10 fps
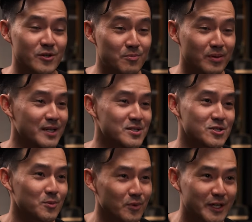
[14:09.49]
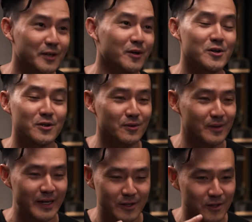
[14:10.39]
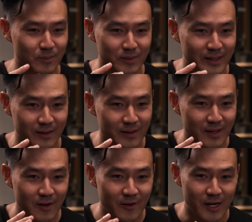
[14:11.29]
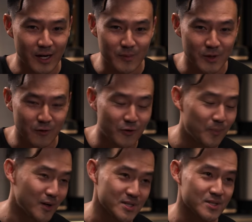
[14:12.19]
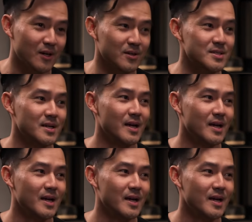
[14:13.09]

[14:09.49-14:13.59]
You play a superhero, you're like, mm -hmm. you know, playing, um, you know, football stars.